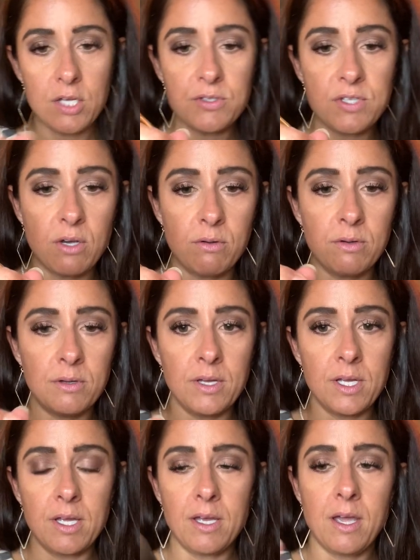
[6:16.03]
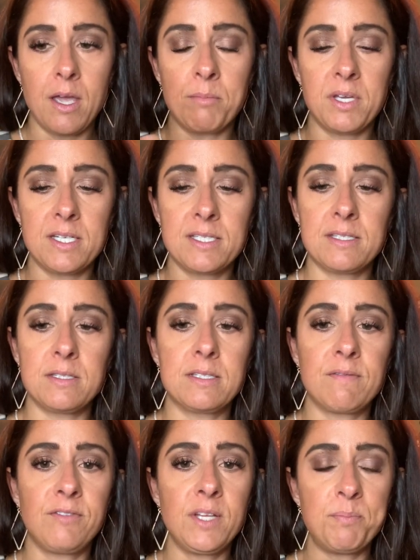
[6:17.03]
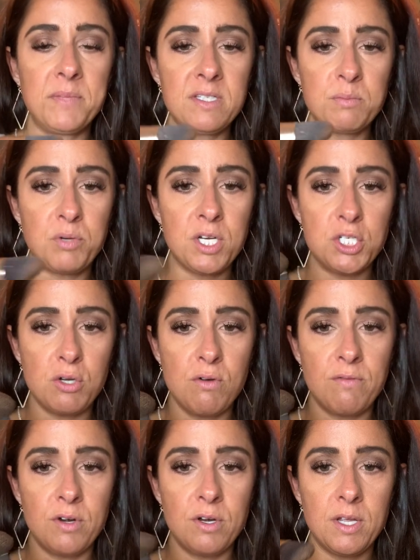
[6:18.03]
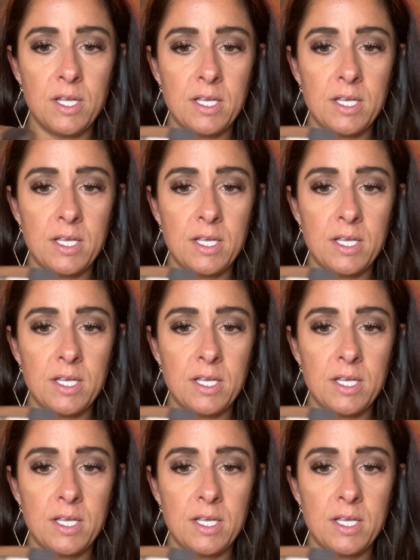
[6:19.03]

So I'm going to flip this brush over